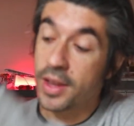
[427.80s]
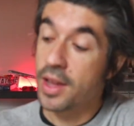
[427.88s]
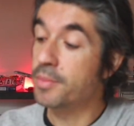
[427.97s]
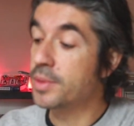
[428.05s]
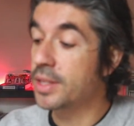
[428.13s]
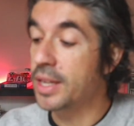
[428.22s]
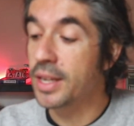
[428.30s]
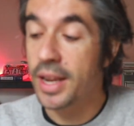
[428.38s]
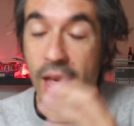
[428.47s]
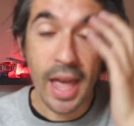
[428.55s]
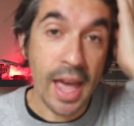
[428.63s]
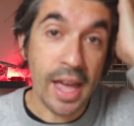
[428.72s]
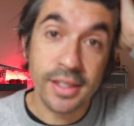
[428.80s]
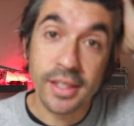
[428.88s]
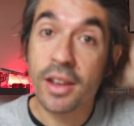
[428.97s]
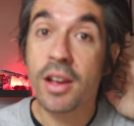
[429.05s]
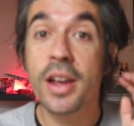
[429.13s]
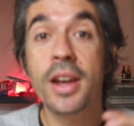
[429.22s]
comes in at
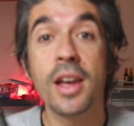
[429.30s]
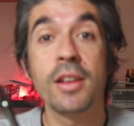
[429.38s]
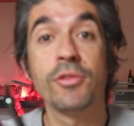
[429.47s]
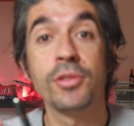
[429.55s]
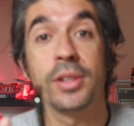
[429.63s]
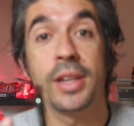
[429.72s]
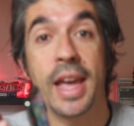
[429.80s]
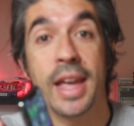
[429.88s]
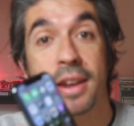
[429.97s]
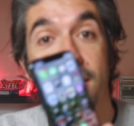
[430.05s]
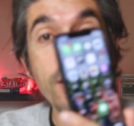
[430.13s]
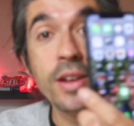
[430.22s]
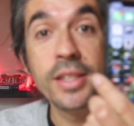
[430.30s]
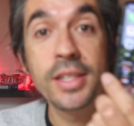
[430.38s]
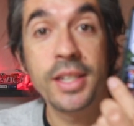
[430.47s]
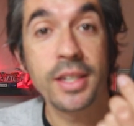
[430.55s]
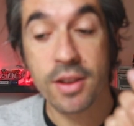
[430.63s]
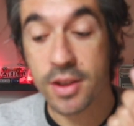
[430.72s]

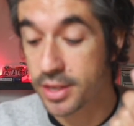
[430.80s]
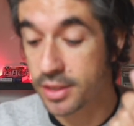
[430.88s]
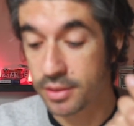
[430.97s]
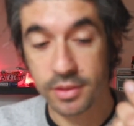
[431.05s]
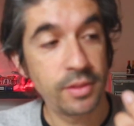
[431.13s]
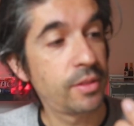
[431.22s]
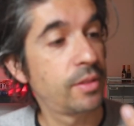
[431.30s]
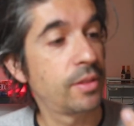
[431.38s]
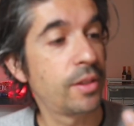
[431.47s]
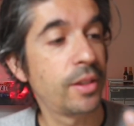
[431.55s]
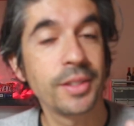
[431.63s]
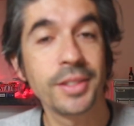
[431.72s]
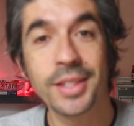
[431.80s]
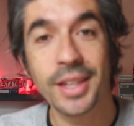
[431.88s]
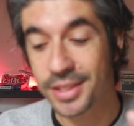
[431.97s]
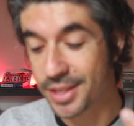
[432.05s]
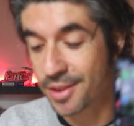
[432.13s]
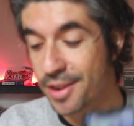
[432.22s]
$999.
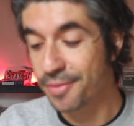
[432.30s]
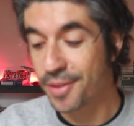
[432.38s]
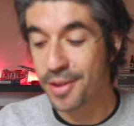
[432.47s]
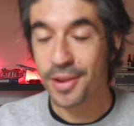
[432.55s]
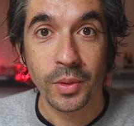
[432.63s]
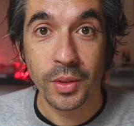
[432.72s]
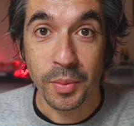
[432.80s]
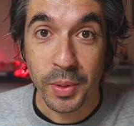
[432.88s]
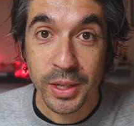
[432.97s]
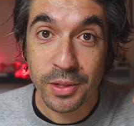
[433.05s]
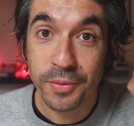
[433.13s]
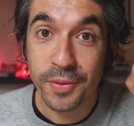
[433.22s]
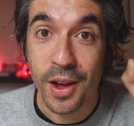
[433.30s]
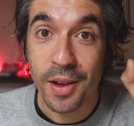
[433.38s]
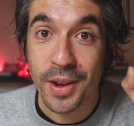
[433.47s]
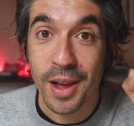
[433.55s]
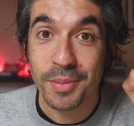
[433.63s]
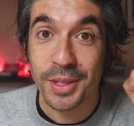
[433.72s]
That's the iPhone. The Pixel
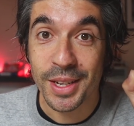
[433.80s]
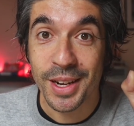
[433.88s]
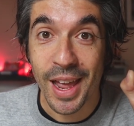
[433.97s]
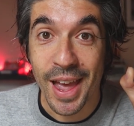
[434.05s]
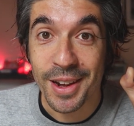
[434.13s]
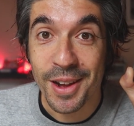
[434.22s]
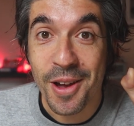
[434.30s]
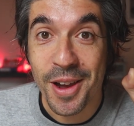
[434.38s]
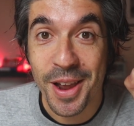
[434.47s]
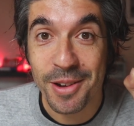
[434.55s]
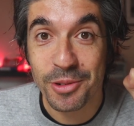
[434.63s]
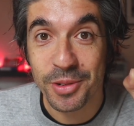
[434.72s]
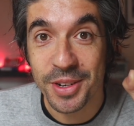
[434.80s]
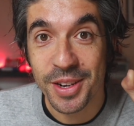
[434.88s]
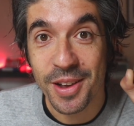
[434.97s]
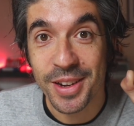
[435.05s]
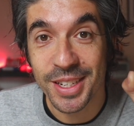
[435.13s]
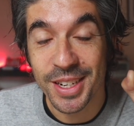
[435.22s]
5 comes in at
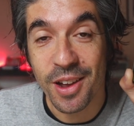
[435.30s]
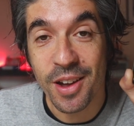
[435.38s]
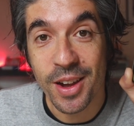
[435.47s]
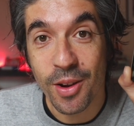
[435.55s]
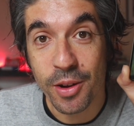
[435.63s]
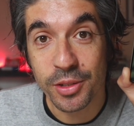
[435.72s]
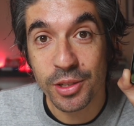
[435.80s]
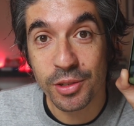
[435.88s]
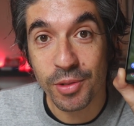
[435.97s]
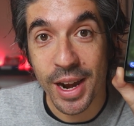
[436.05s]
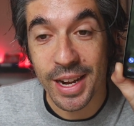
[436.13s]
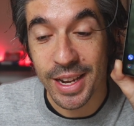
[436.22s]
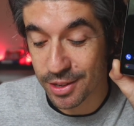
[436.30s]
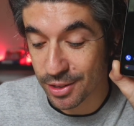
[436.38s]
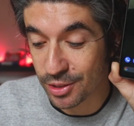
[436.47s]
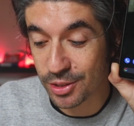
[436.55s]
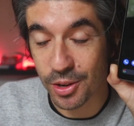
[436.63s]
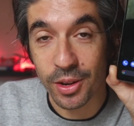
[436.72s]
$999
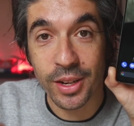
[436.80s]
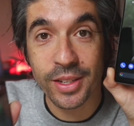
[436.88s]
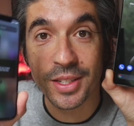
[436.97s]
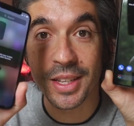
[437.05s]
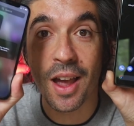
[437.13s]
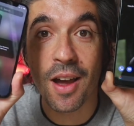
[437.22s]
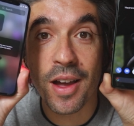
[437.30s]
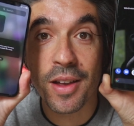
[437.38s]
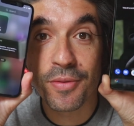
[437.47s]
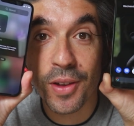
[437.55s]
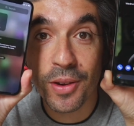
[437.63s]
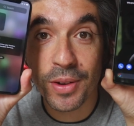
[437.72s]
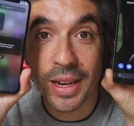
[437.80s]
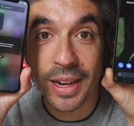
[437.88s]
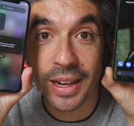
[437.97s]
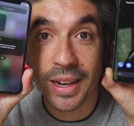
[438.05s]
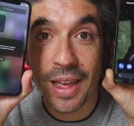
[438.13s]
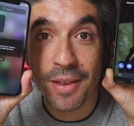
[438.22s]
Australian dollars. The iPhone
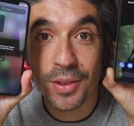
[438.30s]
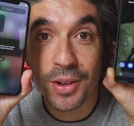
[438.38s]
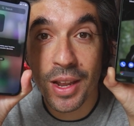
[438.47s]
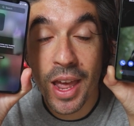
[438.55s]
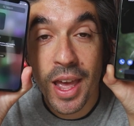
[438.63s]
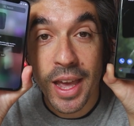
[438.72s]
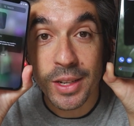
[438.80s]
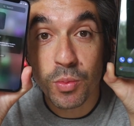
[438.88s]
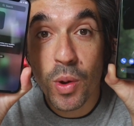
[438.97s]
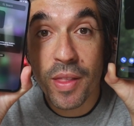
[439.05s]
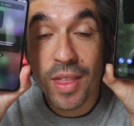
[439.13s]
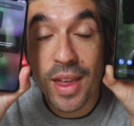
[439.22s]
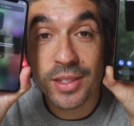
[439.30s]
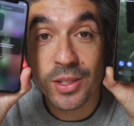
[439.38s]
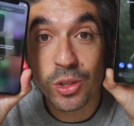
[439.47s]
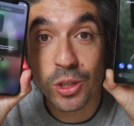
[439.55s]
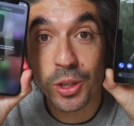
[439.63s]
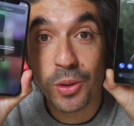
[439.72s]
11 is
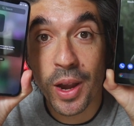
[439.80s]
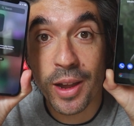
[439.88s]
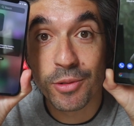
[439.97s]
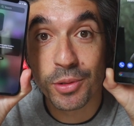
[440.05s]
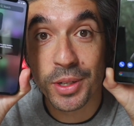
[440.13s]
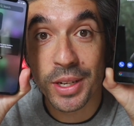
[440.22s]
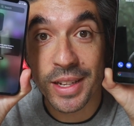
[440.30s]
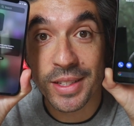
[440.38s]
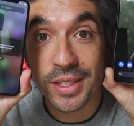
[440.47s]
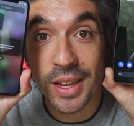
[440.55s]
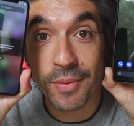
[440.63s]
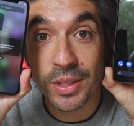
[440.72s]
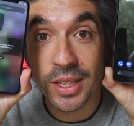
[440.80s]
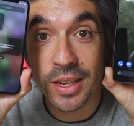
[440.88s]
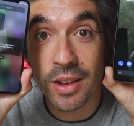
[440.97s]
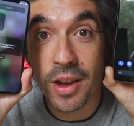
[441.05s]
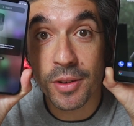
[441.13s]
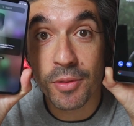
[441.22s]

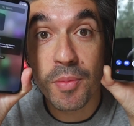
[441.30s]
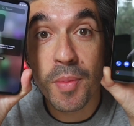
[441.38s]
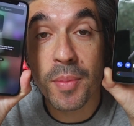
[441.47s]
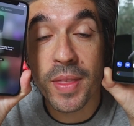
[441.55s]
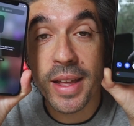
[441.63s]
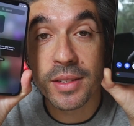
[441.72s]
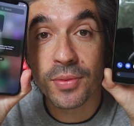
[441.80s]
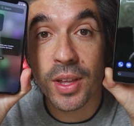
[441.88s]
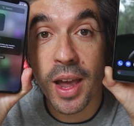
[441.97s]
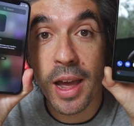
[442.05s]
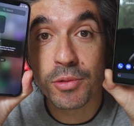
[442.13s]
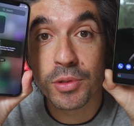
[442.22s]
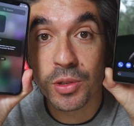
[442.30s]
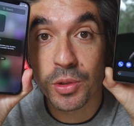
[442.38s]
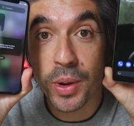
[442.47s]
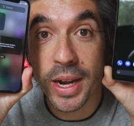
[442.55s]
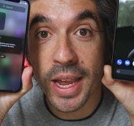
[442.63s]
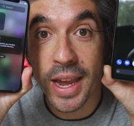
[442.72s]
$1,279. And remember, that's for the
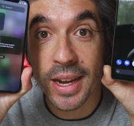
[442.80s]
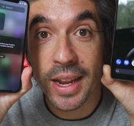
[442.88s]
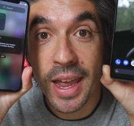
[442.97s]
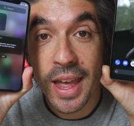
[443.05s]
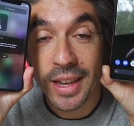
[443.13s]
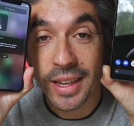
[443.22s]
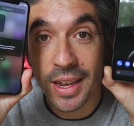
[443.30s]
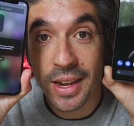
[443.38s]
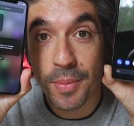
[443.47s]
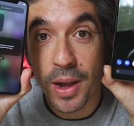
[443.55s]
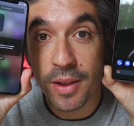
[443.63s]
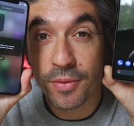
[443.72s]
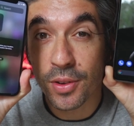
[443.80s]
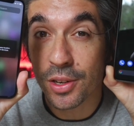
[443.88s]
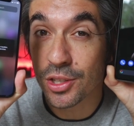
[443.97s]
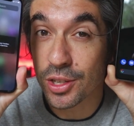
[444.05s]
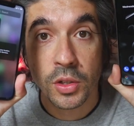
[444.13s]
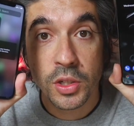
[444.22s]
128 gigabyte
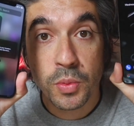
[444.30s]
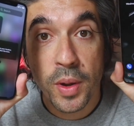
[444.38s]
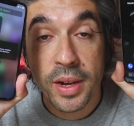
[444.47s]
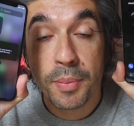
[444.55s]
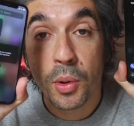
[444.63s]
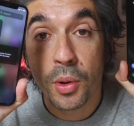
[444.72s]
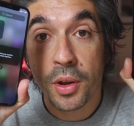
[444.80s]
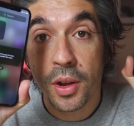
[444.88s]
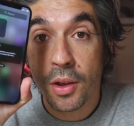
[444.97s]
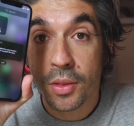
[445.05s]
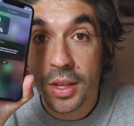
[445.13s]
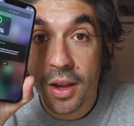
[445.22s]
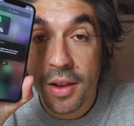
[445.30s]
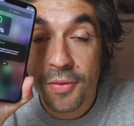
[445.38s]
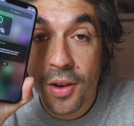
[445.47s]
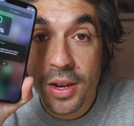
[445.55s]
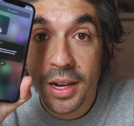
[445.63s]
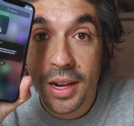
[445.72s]
version. Just one important note, the
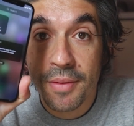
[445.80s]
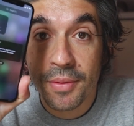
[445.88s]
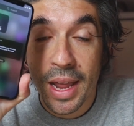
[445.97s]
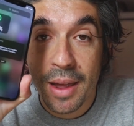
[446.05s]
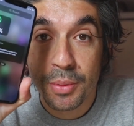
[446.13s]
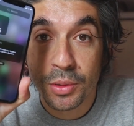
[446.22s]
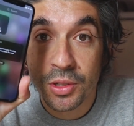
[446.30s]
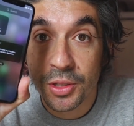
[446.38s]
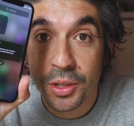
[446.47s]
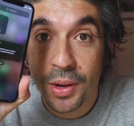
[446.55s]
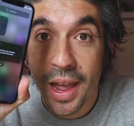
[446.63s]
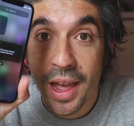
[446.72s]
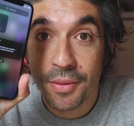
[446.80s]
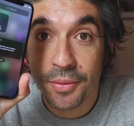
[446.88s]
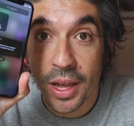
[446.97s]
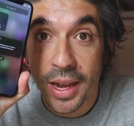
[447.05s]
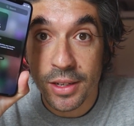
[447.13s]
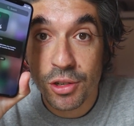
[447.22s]
iPhone 11, Apple do have
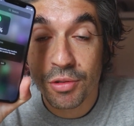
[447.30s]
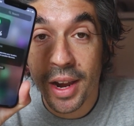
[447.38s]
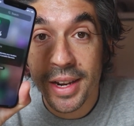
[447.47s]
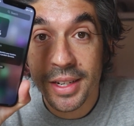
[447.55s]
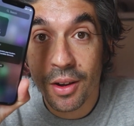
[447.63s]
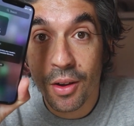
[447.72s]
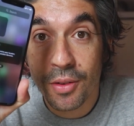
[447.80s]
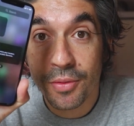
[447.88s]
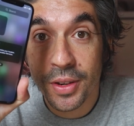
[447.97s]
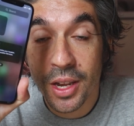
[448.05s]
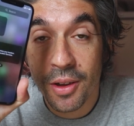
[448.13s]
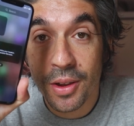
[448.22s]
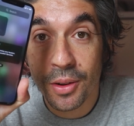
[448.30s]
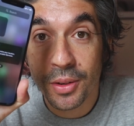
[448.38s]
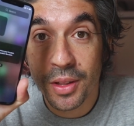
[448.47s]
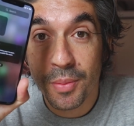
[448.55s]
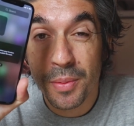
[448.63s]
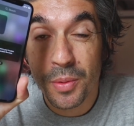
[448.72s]
a trade-in offer going on
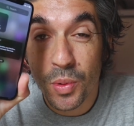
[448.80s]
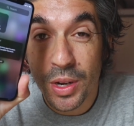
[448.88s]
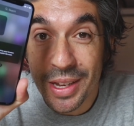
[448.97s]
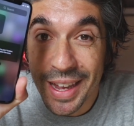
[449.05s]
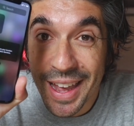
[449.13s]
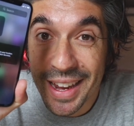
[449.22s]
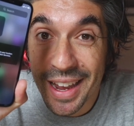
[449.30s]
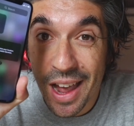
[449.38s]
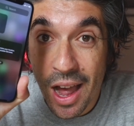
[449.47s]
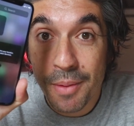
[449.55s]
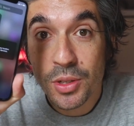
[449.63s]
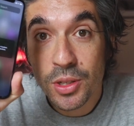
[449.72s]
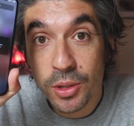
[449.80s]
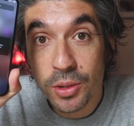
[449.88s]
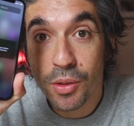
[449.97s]
at the moment where you can get up to